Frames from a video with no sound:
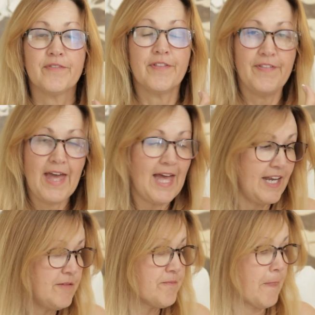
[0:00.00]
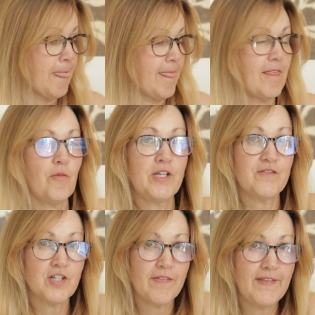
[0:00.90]
Then, when
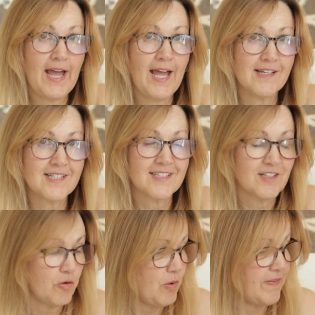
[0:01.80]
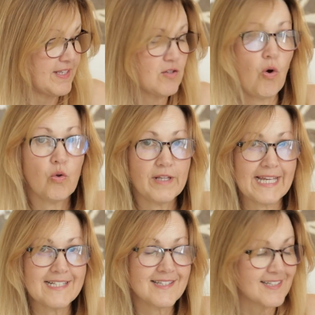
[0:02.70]
you've done that with this whole
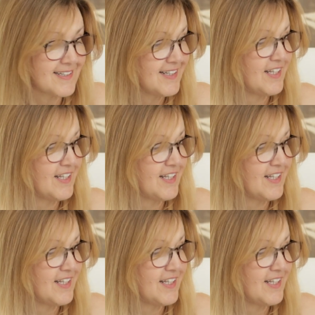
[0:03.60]
list,